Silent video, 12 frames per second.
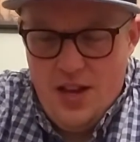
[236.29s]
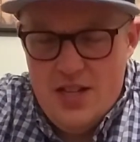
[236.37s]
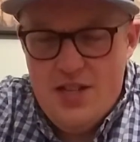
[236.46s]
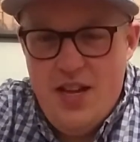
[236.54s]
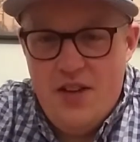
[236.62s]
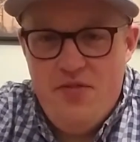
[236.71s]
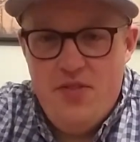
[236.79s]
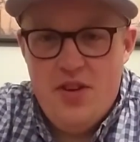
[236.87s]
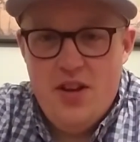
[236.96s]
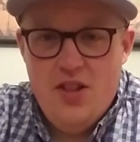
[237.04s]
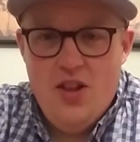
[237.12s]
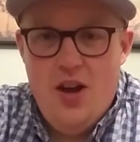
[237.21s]
it's
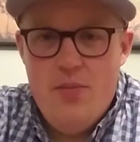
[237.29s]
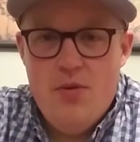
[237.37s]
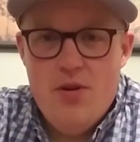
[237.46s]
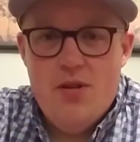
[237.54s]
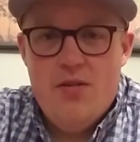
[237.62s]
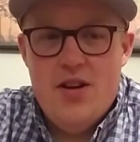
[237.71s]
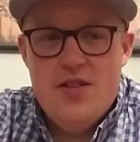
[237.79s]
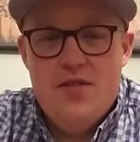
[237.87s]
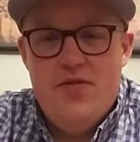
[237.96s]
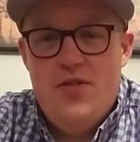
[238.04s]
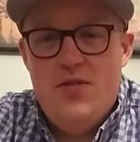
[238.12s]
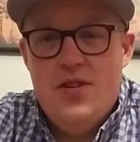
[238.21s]
definitely a lot more
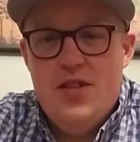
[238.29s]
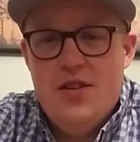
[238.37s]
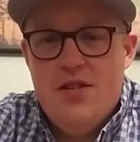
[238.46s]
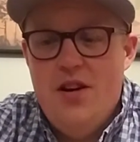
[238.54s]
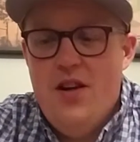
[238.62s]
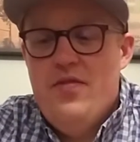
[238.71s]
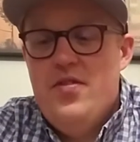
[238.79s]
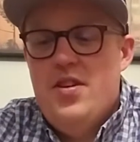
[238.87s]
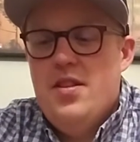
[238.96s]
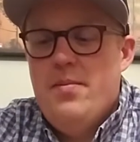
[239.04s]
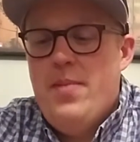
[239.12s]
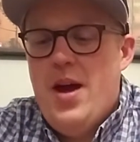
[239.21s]
aggressive, and you get the coffee
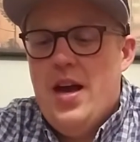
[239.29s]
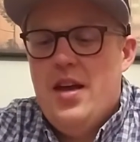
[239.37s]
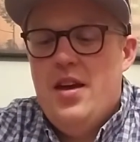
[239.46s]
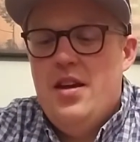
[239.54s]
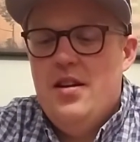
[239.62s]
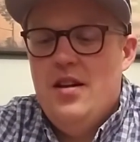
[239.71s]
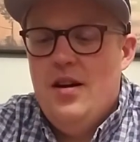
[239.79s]
in the back end.